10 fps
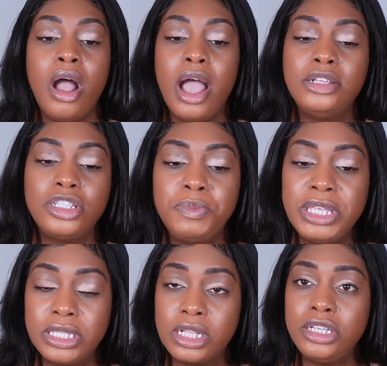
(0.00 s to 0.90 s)
I just
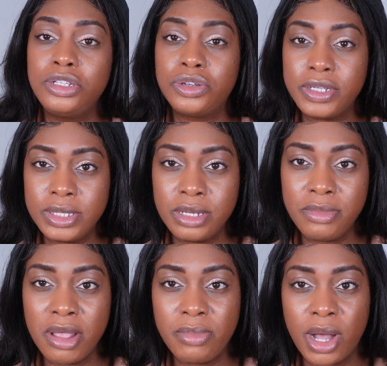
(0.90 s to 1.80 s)
basically trust in
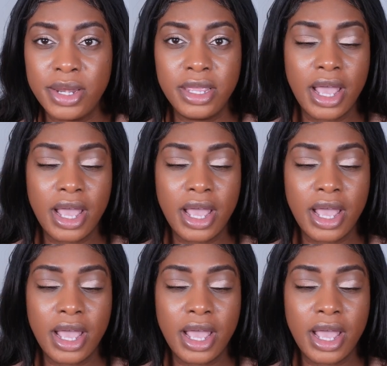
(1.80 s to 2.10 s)
my body.